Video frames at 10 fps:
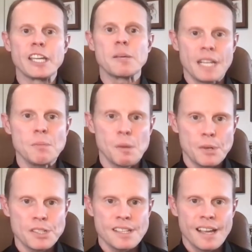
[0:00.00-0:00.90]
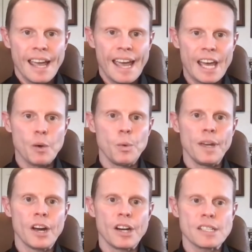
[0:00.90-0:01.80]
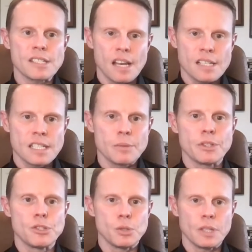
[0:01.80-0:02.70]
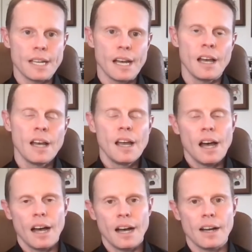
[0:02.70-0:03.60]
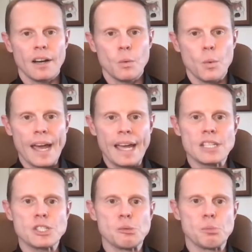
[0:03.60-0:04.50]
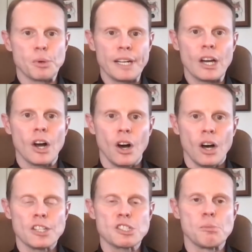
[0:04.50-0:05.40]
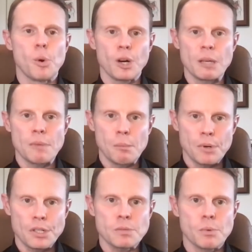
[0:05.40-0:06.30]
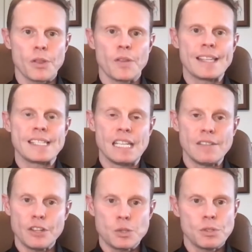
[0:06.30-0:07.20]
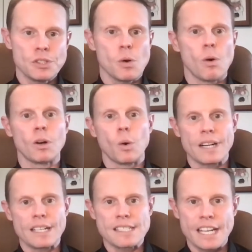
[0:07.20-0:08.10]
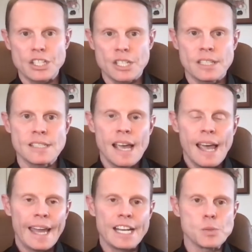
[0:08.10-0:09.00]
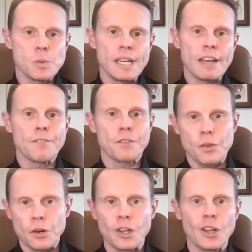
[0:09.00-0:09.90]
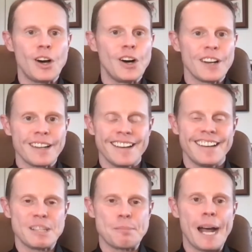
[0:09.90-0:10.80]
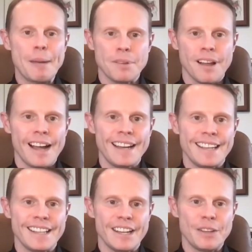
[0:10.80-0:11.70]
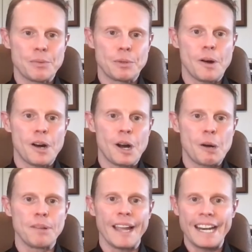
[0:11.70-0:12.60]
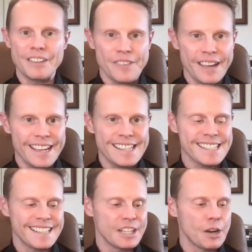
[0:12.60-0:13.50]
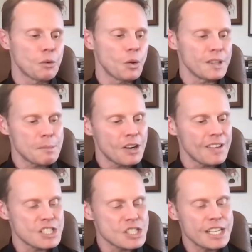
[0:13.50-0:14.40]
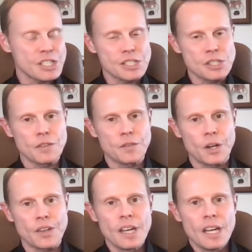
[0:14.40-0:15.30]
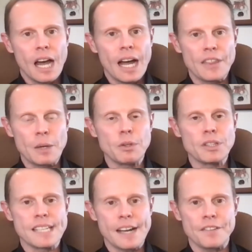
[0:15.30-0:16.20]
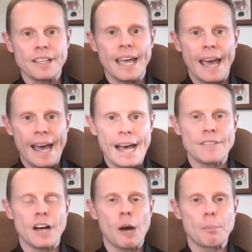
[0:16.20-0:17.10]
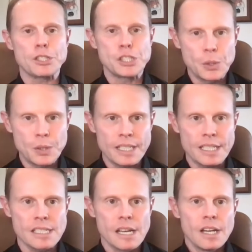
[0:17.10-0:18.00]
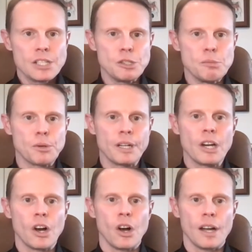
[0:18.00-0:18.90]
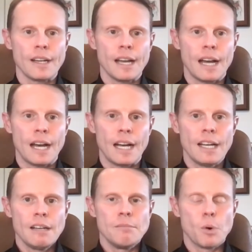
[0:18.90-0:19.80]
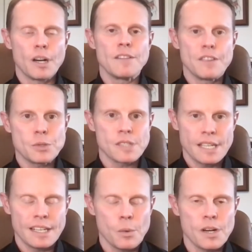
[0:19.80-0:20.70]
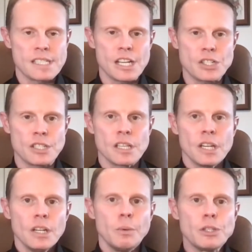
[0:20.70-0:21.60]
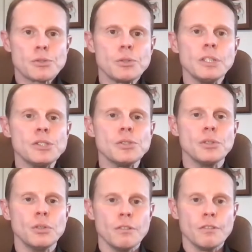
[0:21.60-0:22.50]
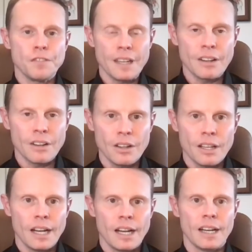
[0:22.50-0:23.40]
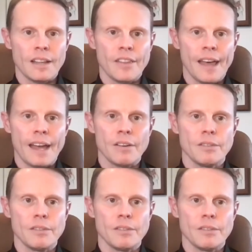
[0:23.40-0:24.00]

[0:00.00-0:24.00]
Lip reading: committee members, and we are discussing with Julia ways to bring on supporting members, whether that's individuals or organizations. And as we get further along the pipeline and through our planning phase and unrolling the model legislation and so forth, I think we'll definitely have opportunities to bring on more individuals and organizations. We truly do feel that